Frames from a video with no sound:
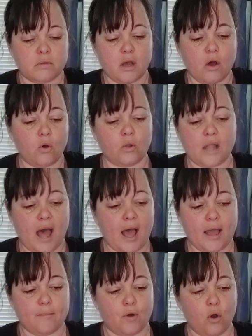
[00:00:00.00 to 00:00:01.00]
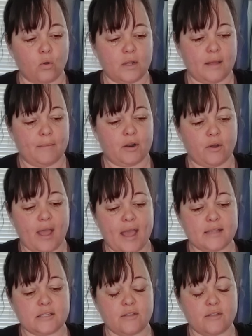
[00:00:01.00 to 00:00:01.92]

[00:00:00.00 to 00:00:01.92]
lime or whole lemon, okay?